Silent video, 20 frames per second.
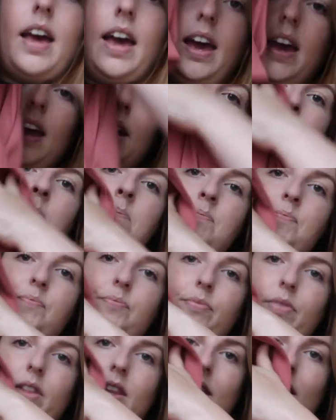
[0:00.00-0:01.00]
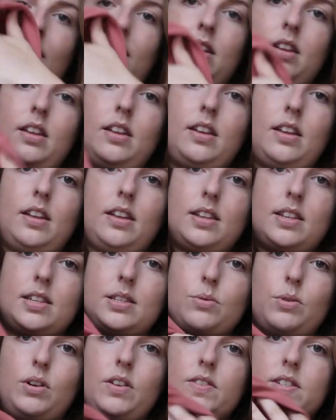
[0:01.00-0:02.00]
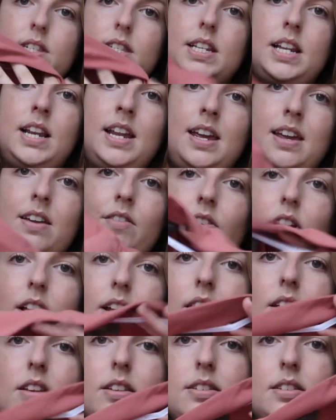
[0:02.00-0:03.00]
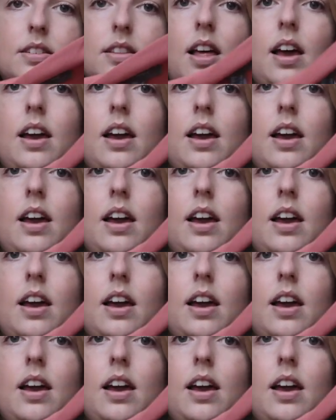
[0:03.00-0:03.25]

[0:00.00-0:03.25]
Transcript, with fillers: um, sort of sleeveless,